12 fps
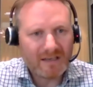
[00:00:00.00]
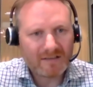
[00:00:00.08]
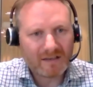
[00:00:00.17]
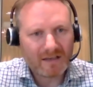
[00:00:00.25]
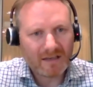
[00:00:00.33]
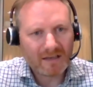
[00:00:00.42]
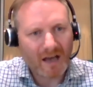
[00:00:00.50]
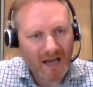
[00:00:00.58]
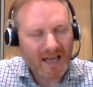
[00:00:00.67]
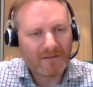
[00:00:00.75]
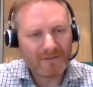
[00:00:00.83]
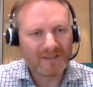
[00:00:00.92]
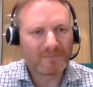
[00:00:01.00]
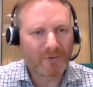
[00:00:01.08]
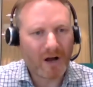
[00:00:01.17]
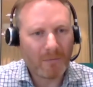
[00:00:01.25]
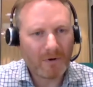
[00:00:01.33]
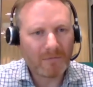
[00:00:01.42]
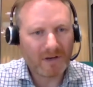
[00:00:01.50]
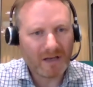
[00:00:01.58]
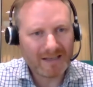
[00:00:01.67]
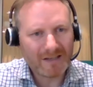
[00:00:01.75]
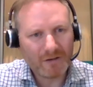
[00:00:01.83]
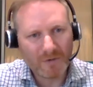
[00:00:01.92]
It's like, I have this problem and I
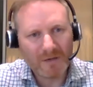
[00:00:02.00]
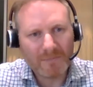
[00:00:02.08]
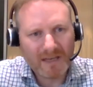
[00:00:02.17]
think you might